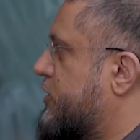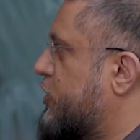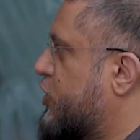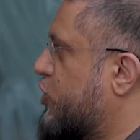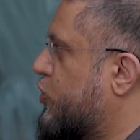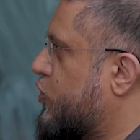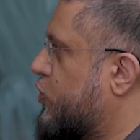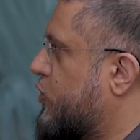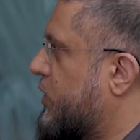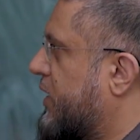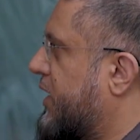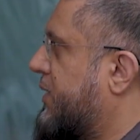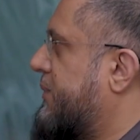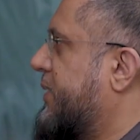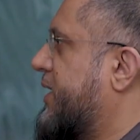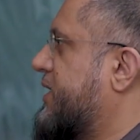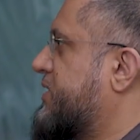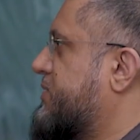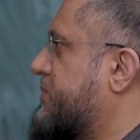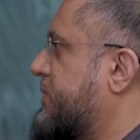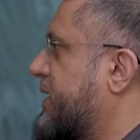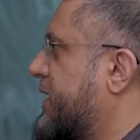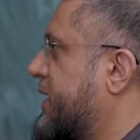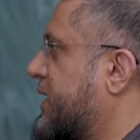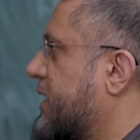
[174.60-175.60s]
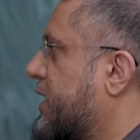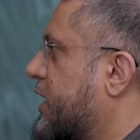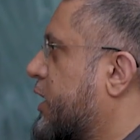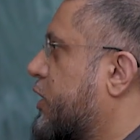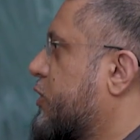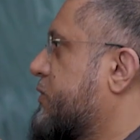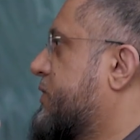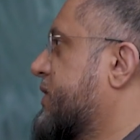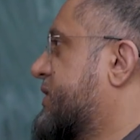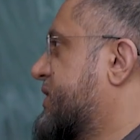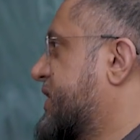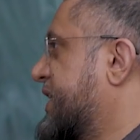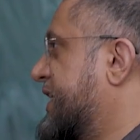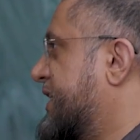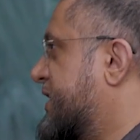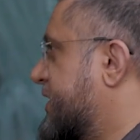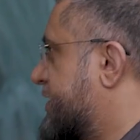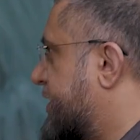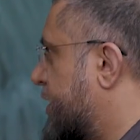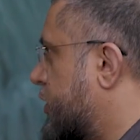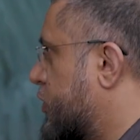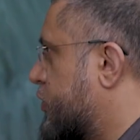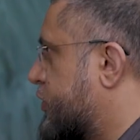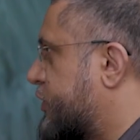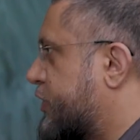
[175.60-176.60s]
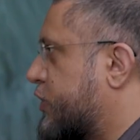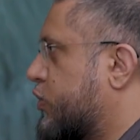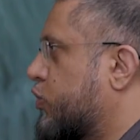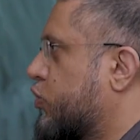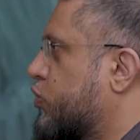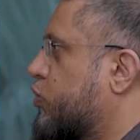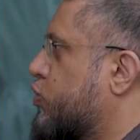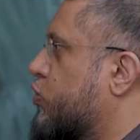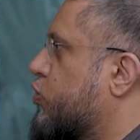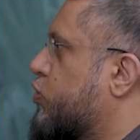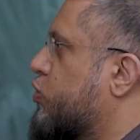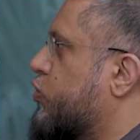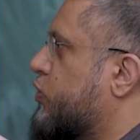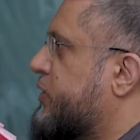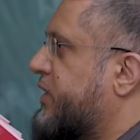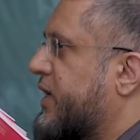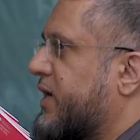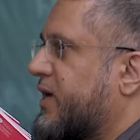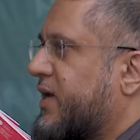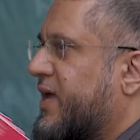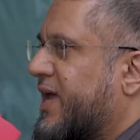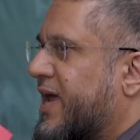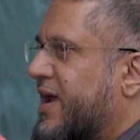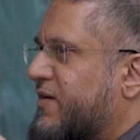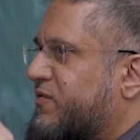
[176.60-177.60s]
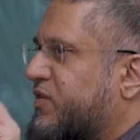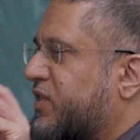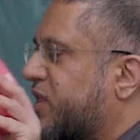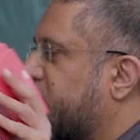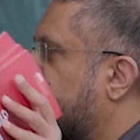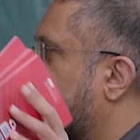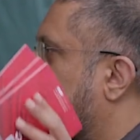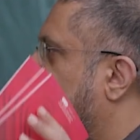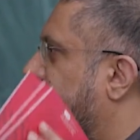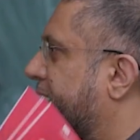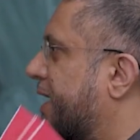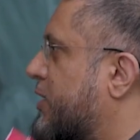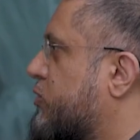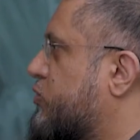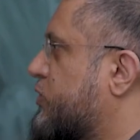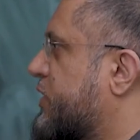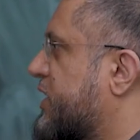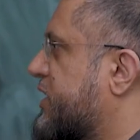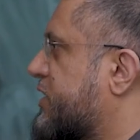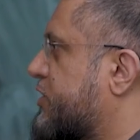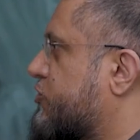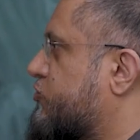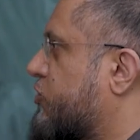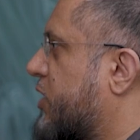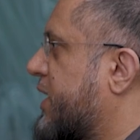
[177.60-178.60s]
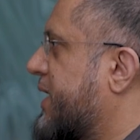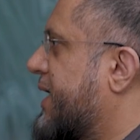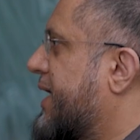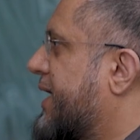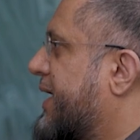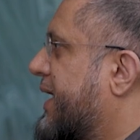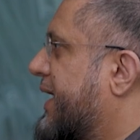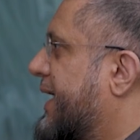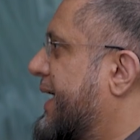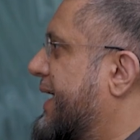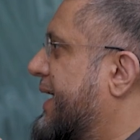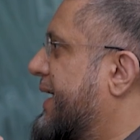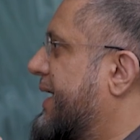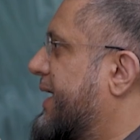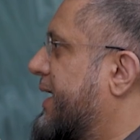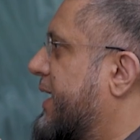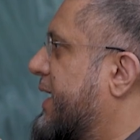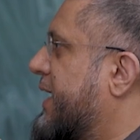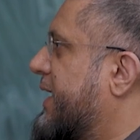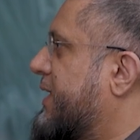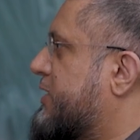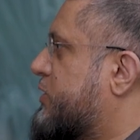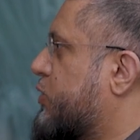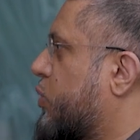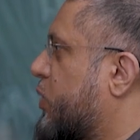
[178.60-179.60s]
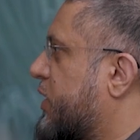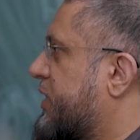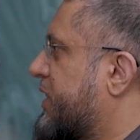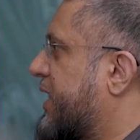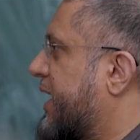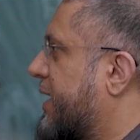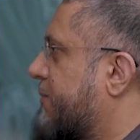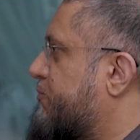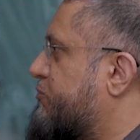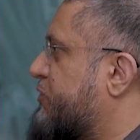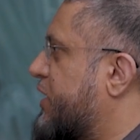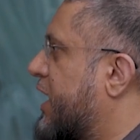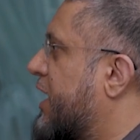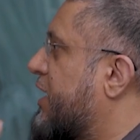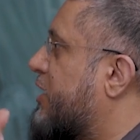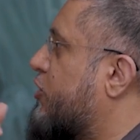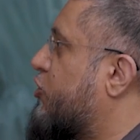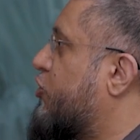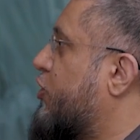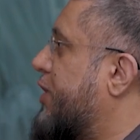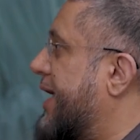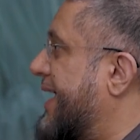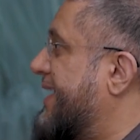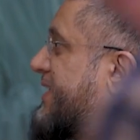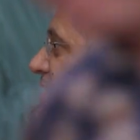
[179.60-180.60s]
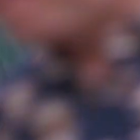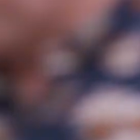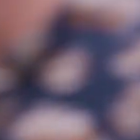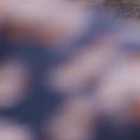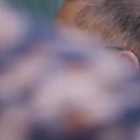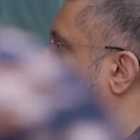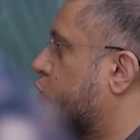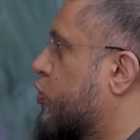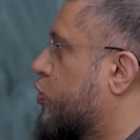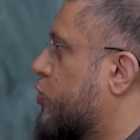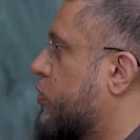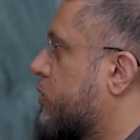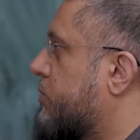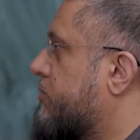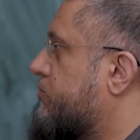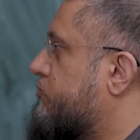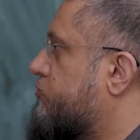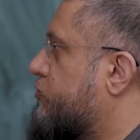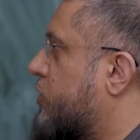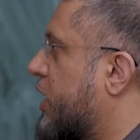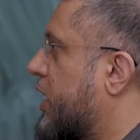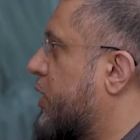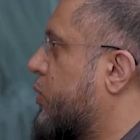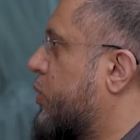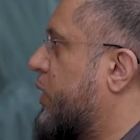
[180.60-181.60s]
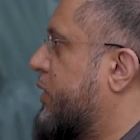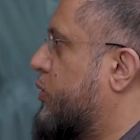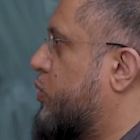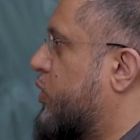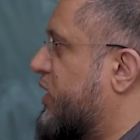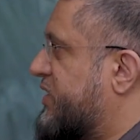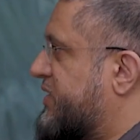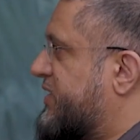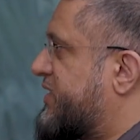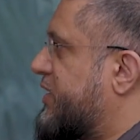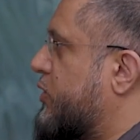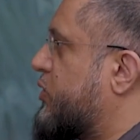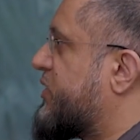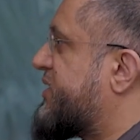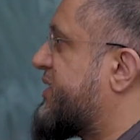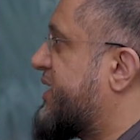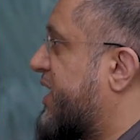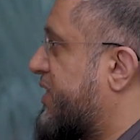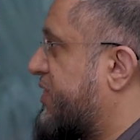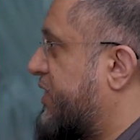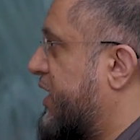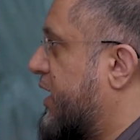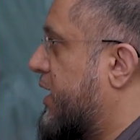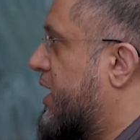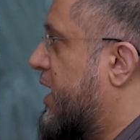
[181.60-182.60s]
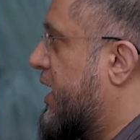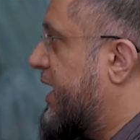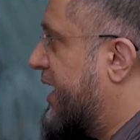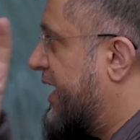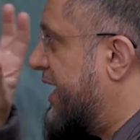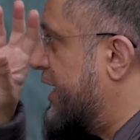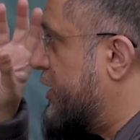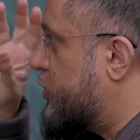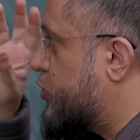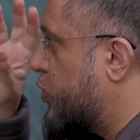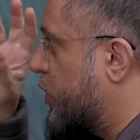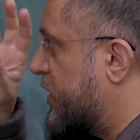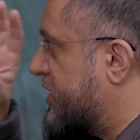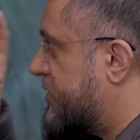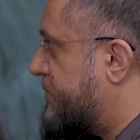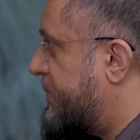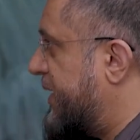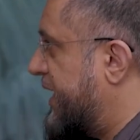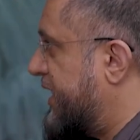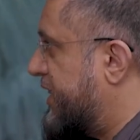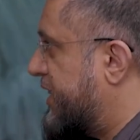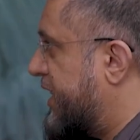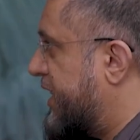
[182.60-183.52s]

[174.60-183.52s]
you, he made me, the teachers at your school, everything around us, right? He's the one that created it all, right? When once there was nothing. He's always been